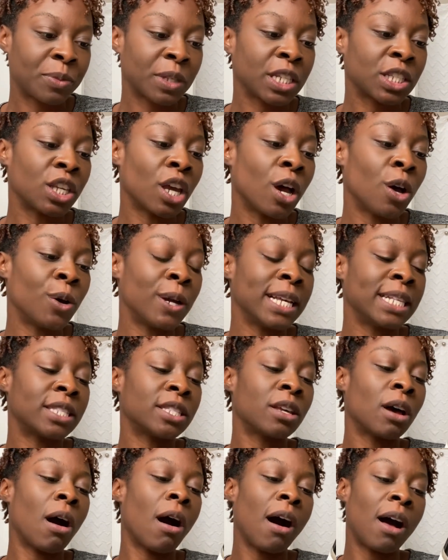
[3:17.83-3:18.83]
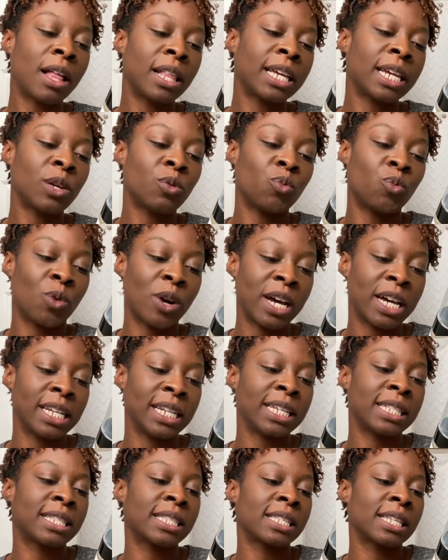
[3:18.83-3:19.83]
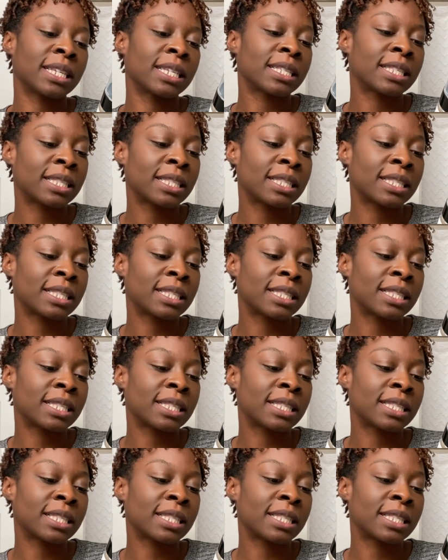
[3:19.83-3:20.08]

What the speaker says: So it's the all-in-one. It's a